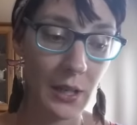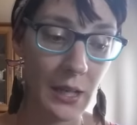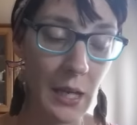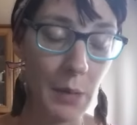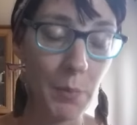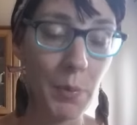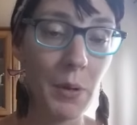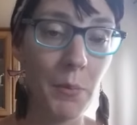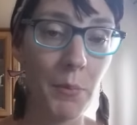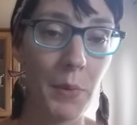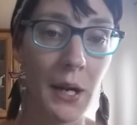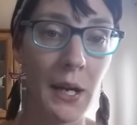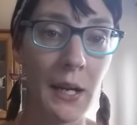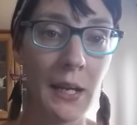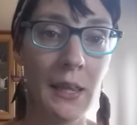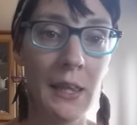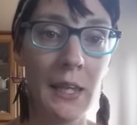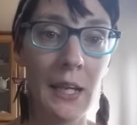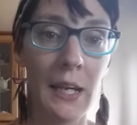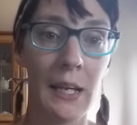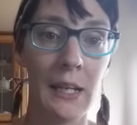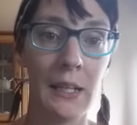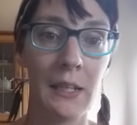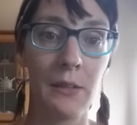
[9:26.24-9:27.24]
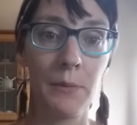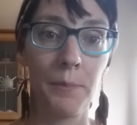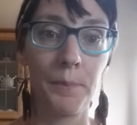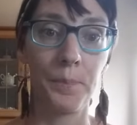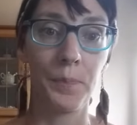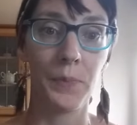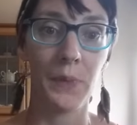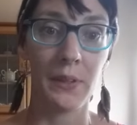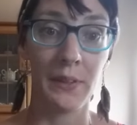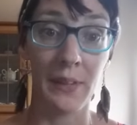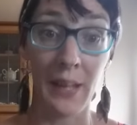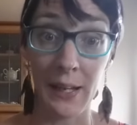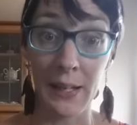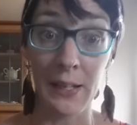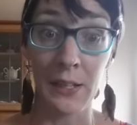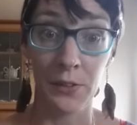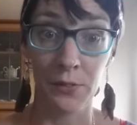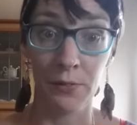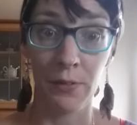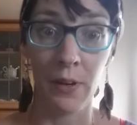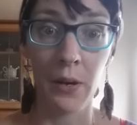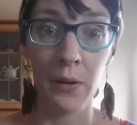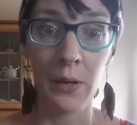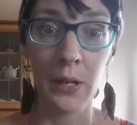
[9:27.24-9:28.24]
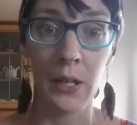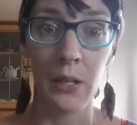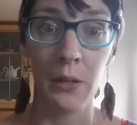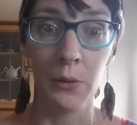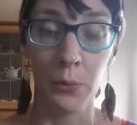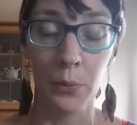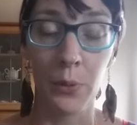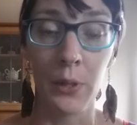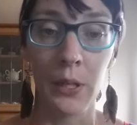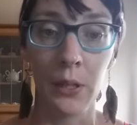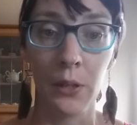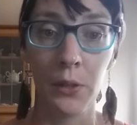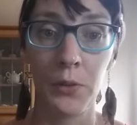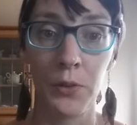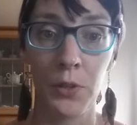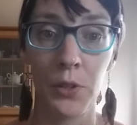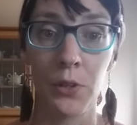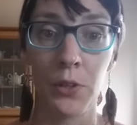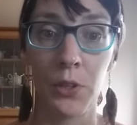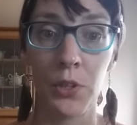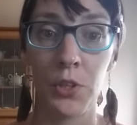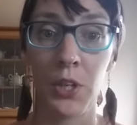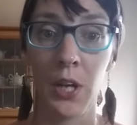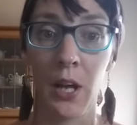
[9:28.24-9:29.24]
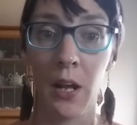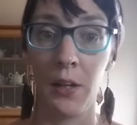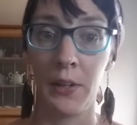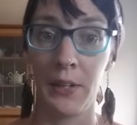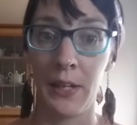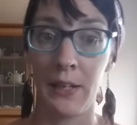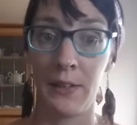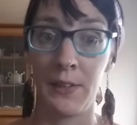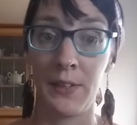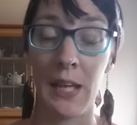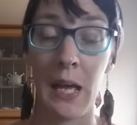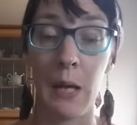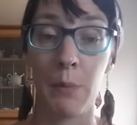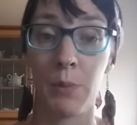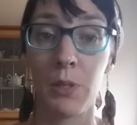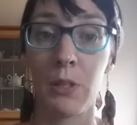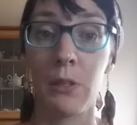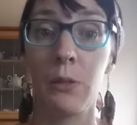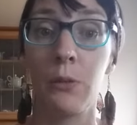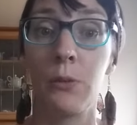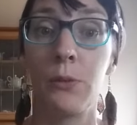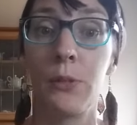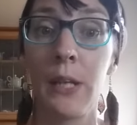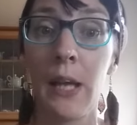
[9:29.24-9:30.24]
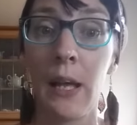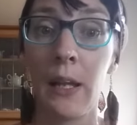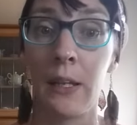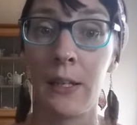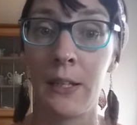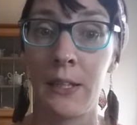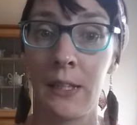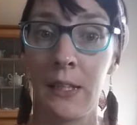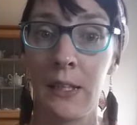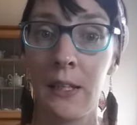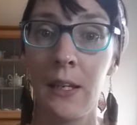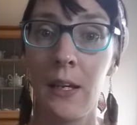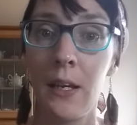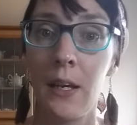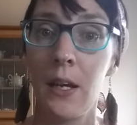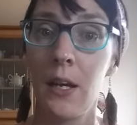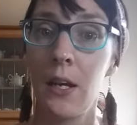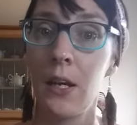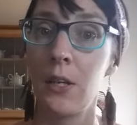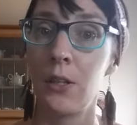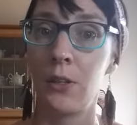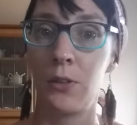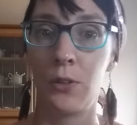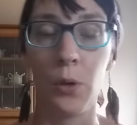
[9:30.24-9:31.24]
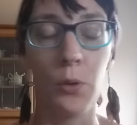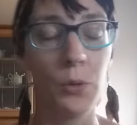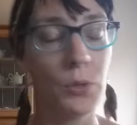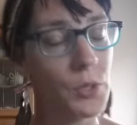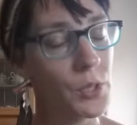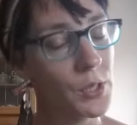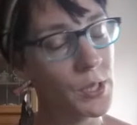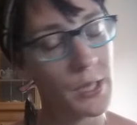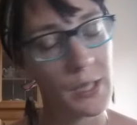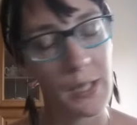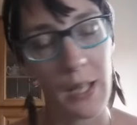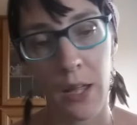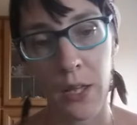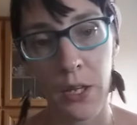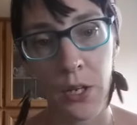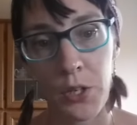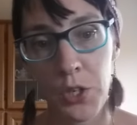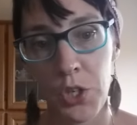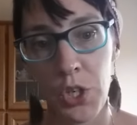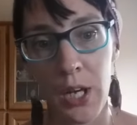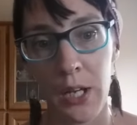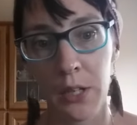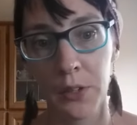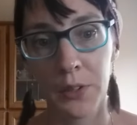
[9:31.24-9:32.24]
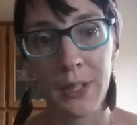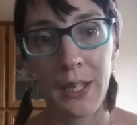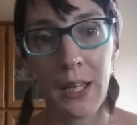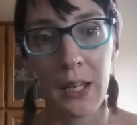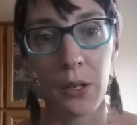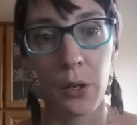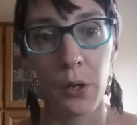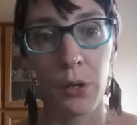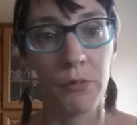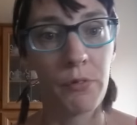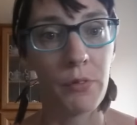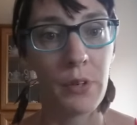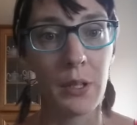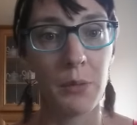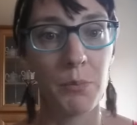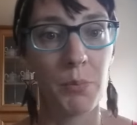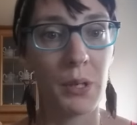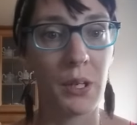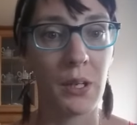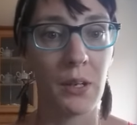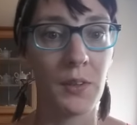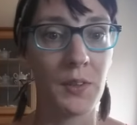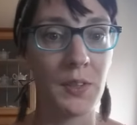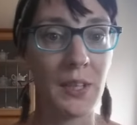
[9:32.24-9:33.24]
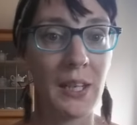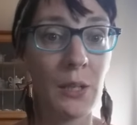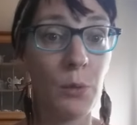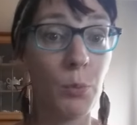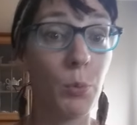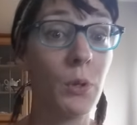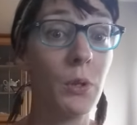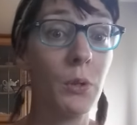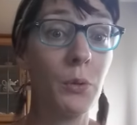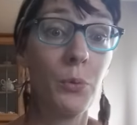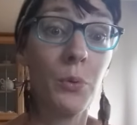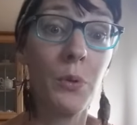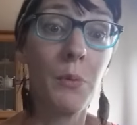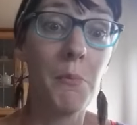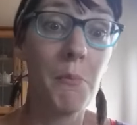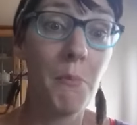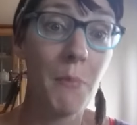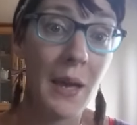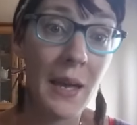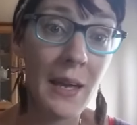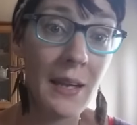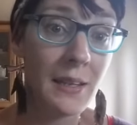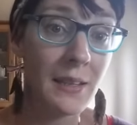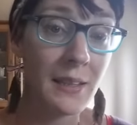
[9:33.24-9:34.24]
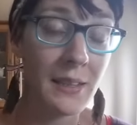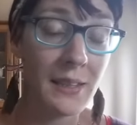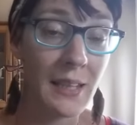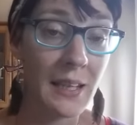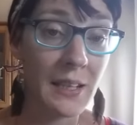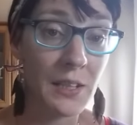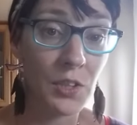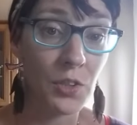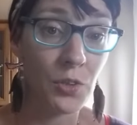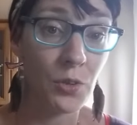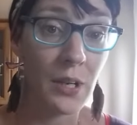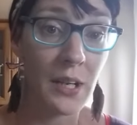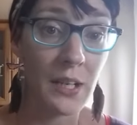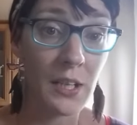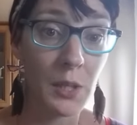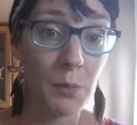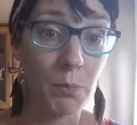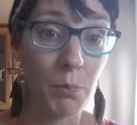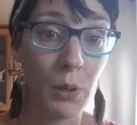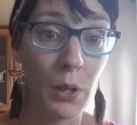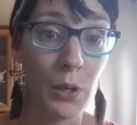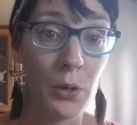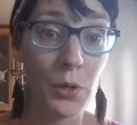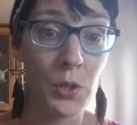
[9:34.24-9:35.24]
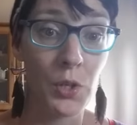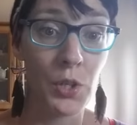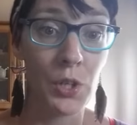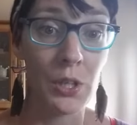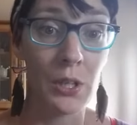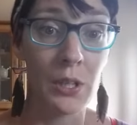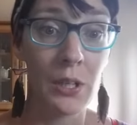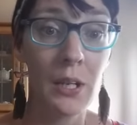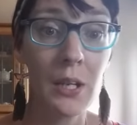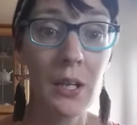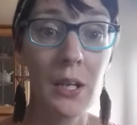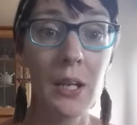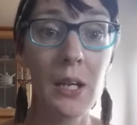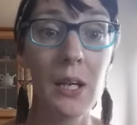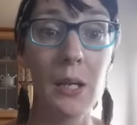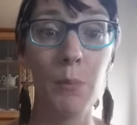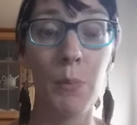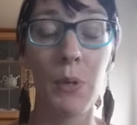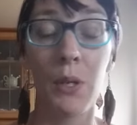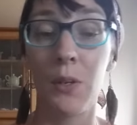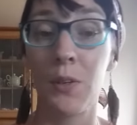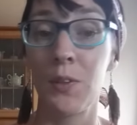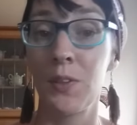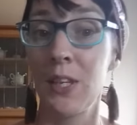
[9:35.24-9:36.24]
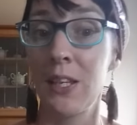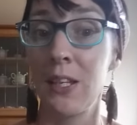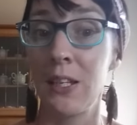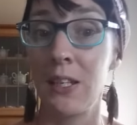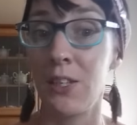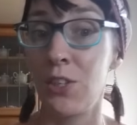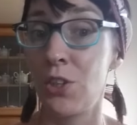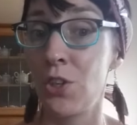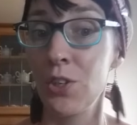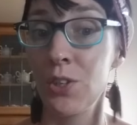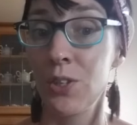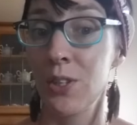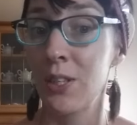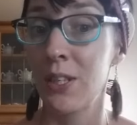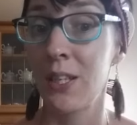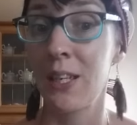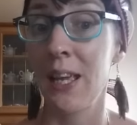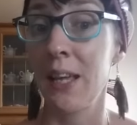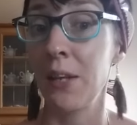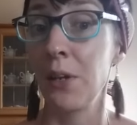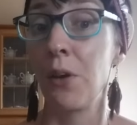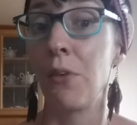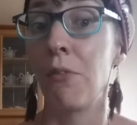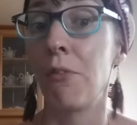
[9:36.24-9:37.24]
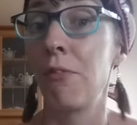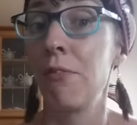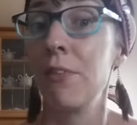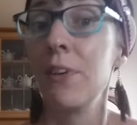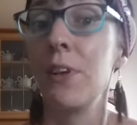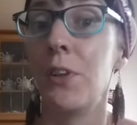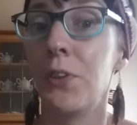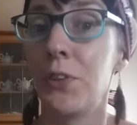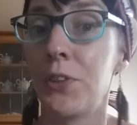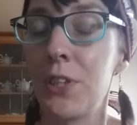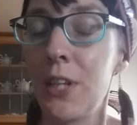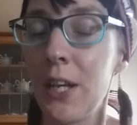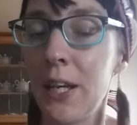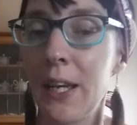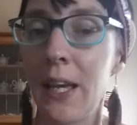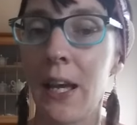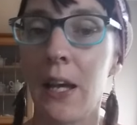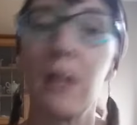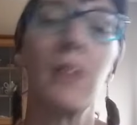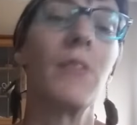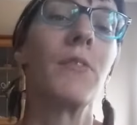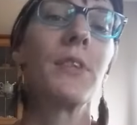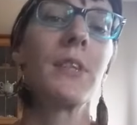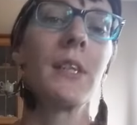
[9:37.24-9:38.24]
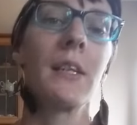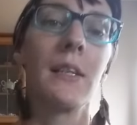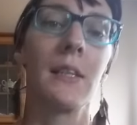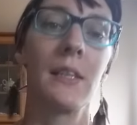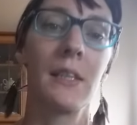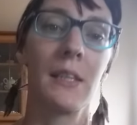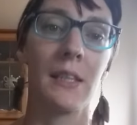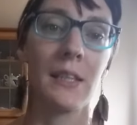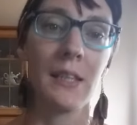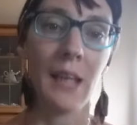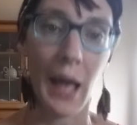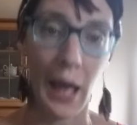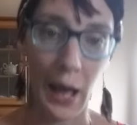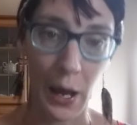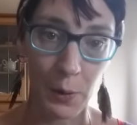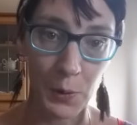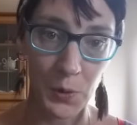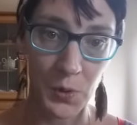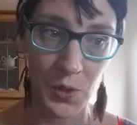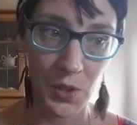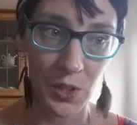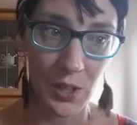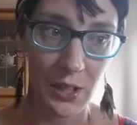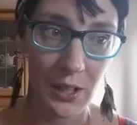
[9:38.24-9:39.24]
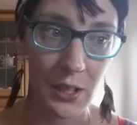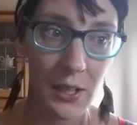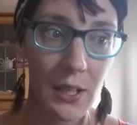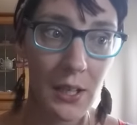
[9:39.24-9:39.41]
keep in mind that that is very real to your child. That's absolute reality. Don't just tell your child to get over it, because it will remain a sensory explosion, because they just cannot filter that kind of senses out.